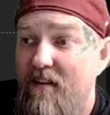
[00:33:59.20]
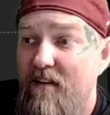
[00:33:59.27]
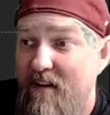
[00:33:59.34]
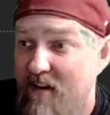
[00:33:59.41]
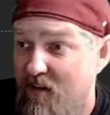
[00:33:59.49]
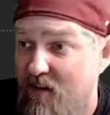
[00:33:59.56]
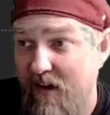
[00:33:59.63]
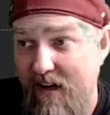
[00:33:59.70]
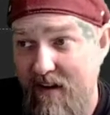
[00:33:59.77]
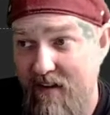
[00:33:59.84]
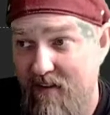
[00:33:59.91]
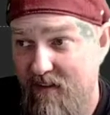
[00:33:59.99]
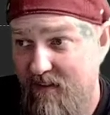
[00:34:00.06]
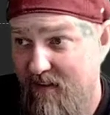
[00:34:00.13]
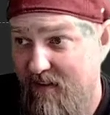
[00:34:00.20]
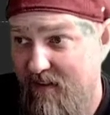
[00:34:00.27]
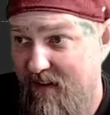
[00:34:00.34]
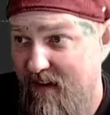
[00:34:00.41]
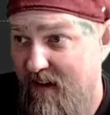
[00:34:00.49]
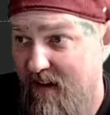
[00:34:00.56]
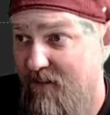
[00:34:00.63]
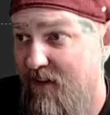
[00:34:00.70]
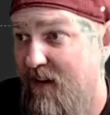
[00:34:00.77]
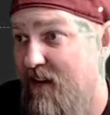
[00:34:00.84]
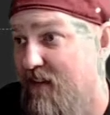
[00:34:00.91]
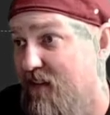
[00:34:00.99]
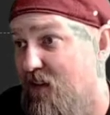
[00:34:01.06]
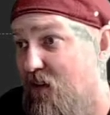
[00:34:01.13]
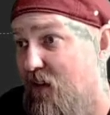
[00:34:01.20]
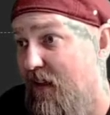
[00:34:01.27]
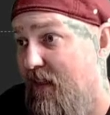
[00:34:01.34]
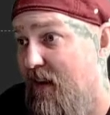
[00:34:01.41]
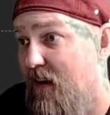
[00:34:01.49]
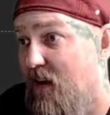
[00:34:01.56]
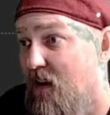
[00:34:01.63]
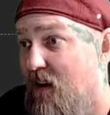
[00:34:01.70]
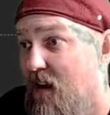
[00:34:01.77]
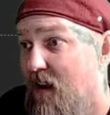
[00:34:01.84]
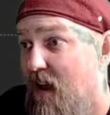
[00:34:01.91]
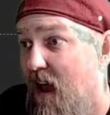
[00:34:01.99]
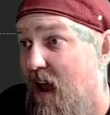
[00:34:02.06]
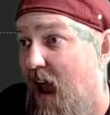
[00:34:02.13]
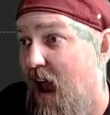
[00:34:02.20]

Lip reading: ingredients listing, if it isn't already there. I